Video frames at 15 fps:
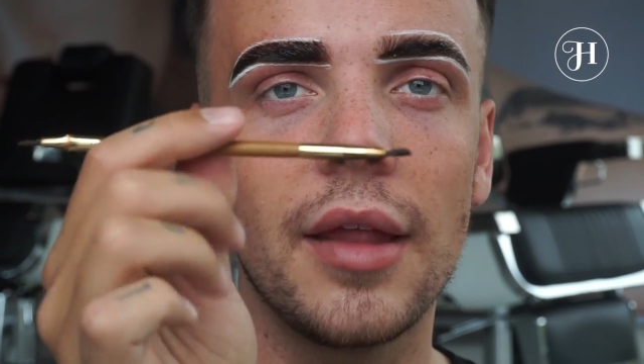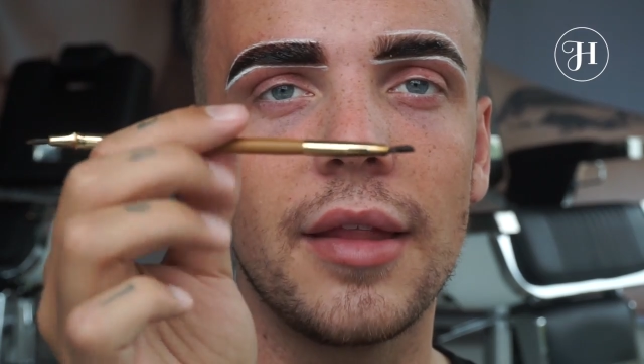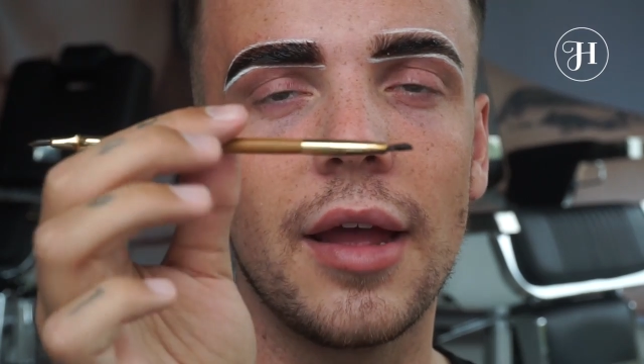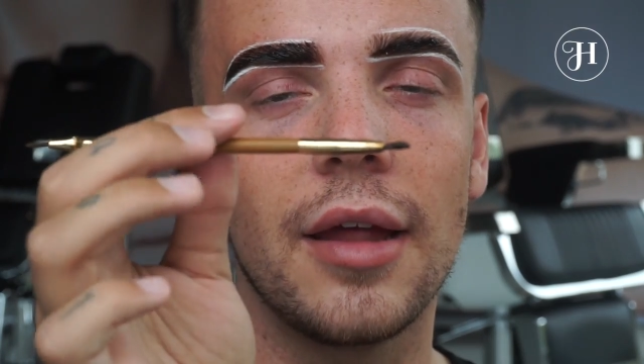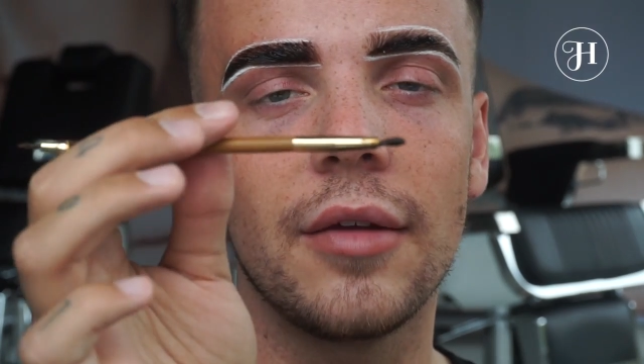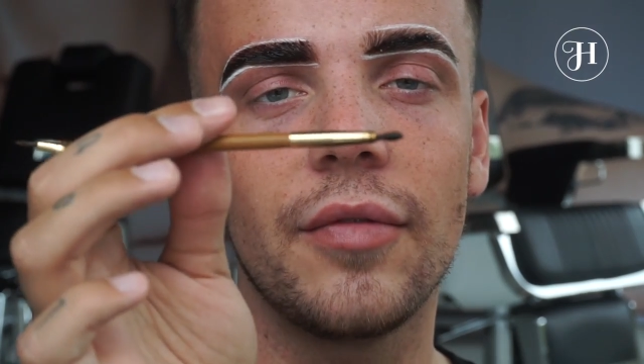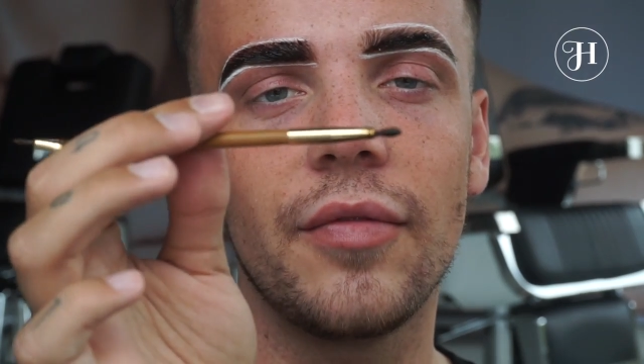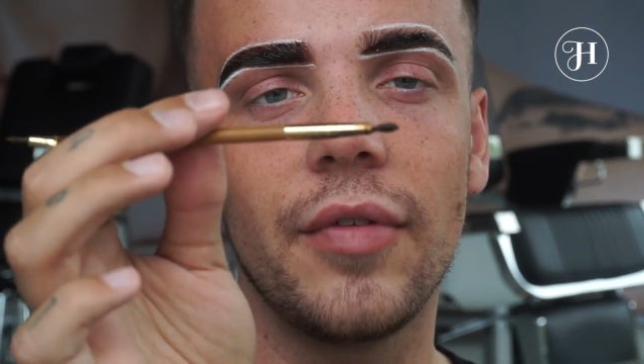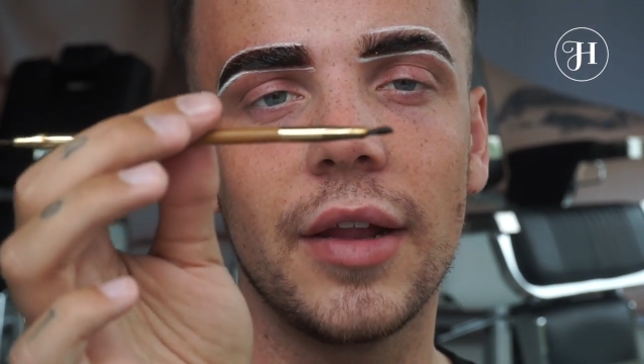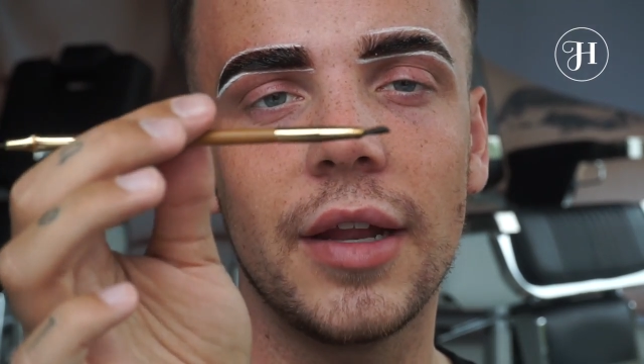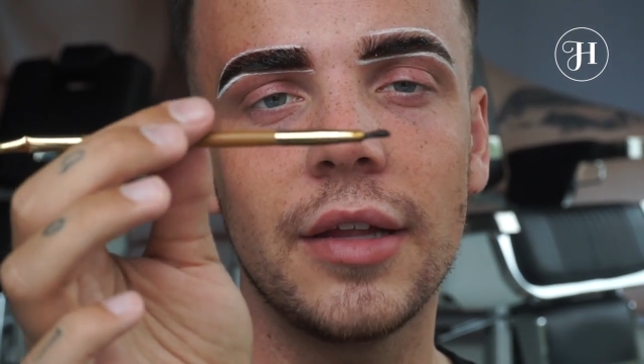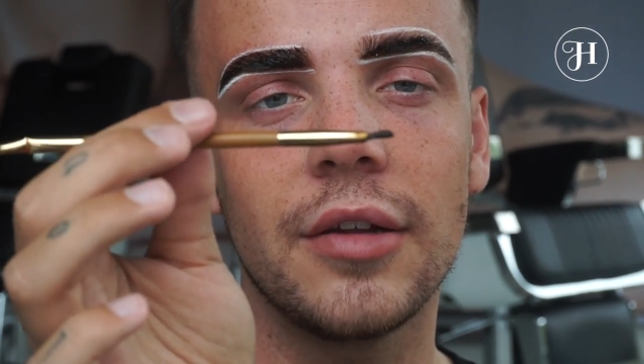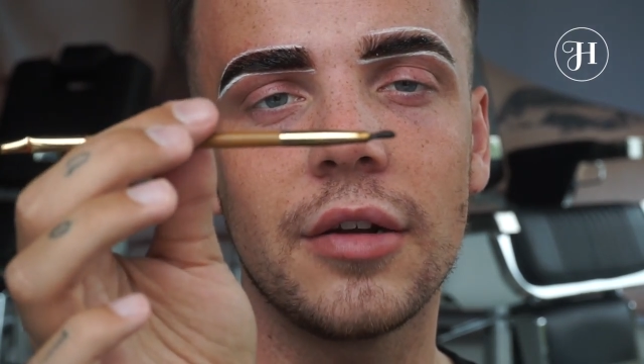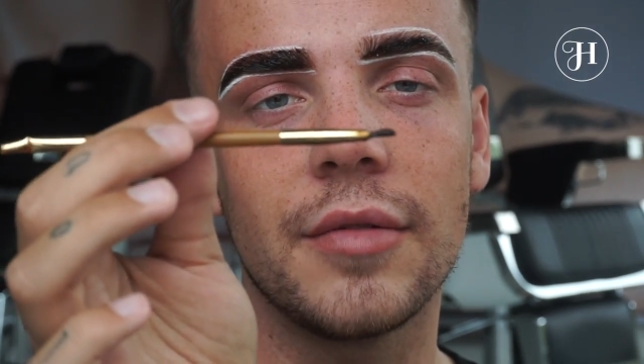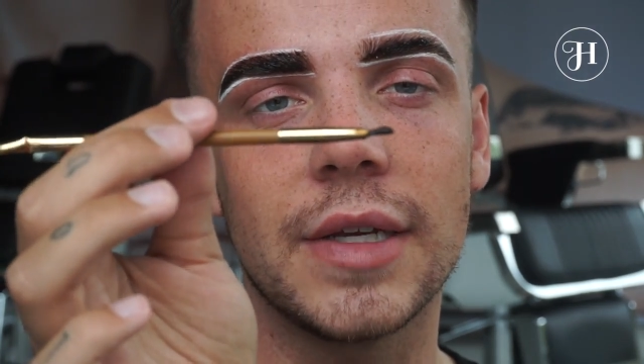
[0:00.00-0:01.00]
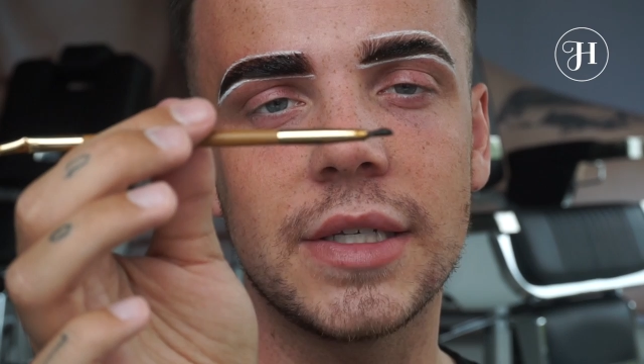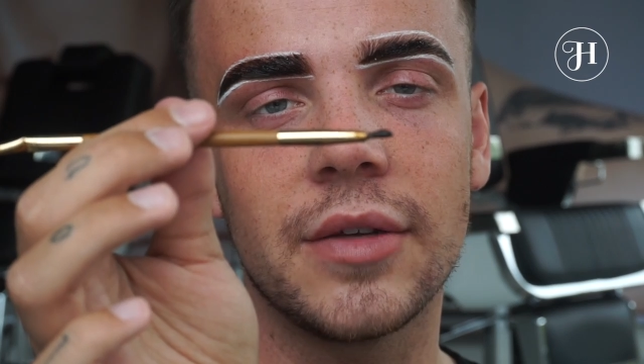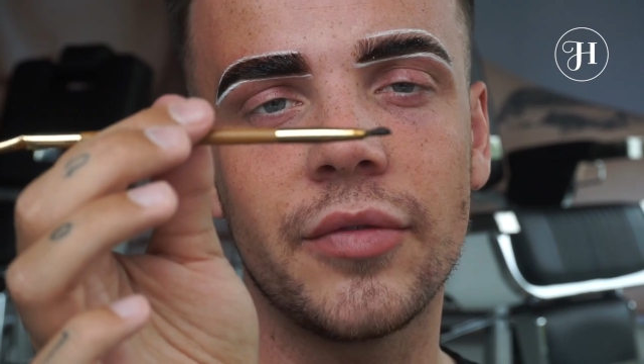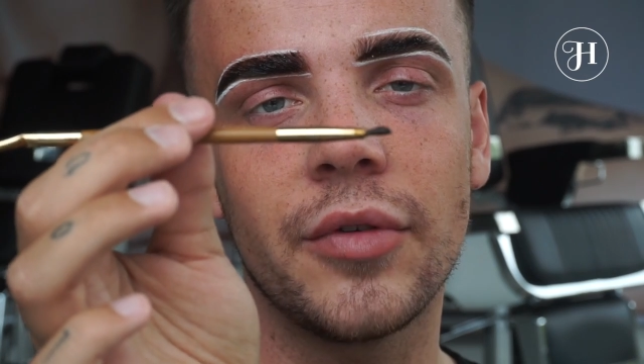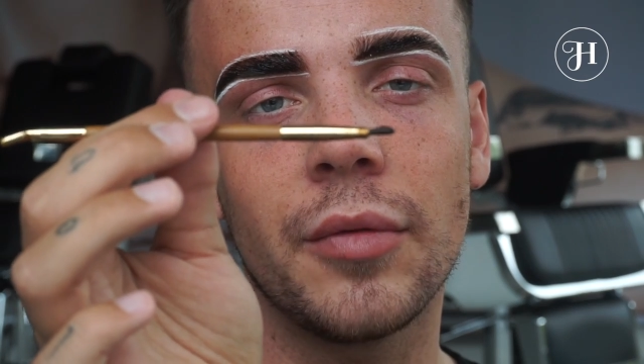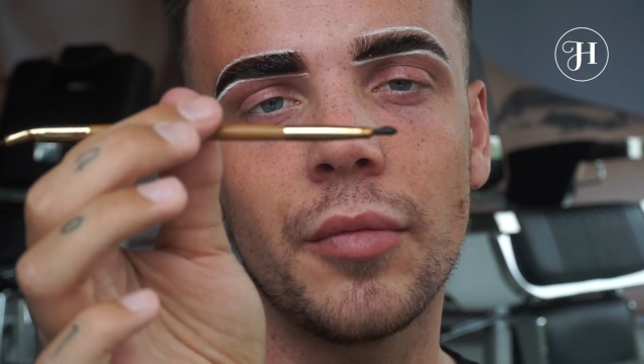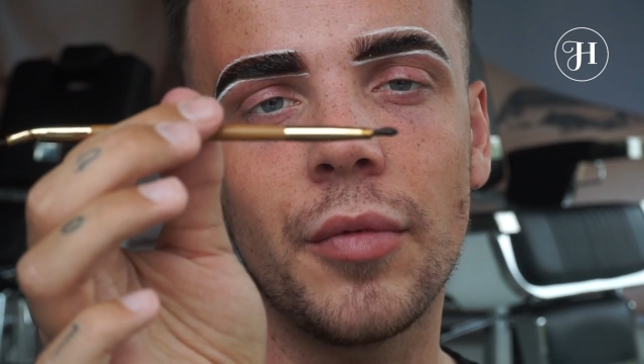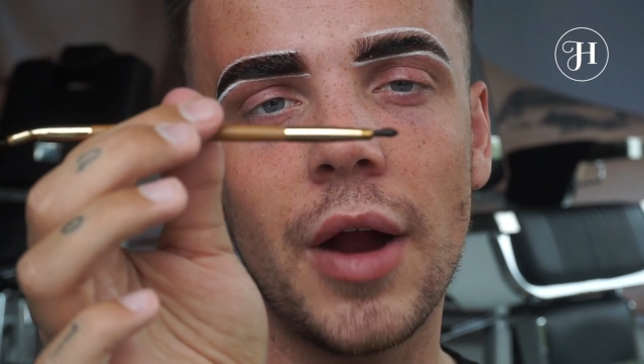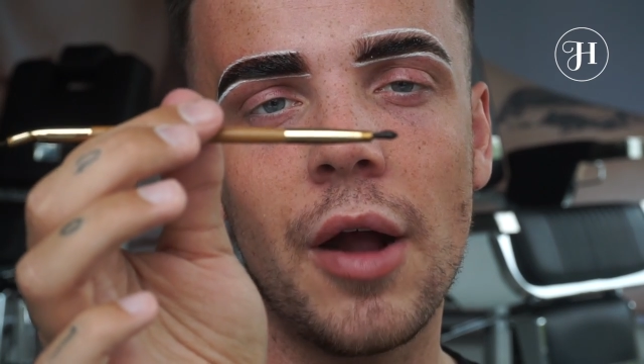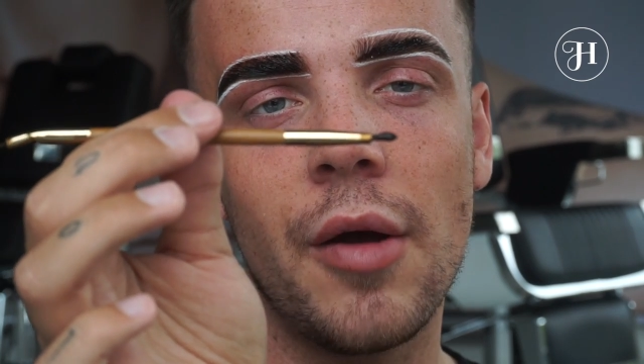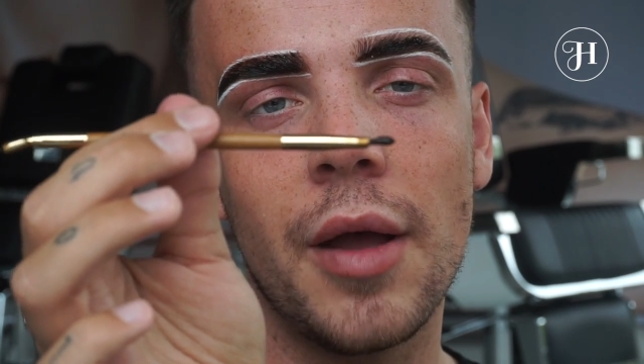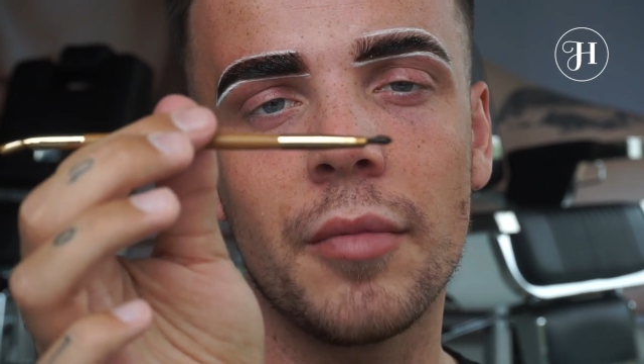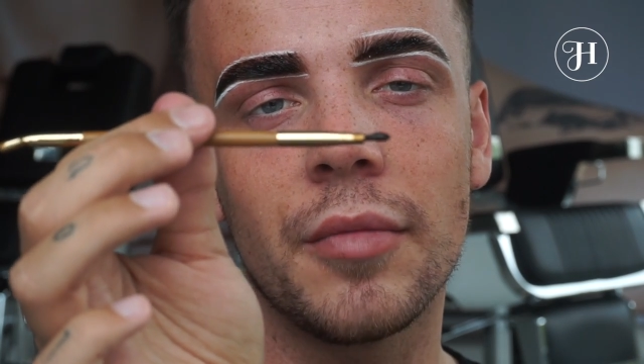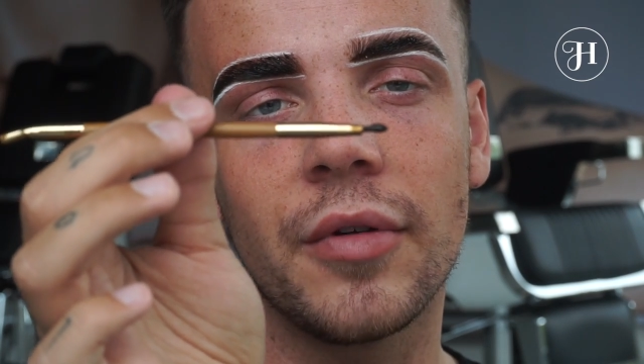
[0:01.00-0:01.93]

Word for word: Then fill in the rest of your brow and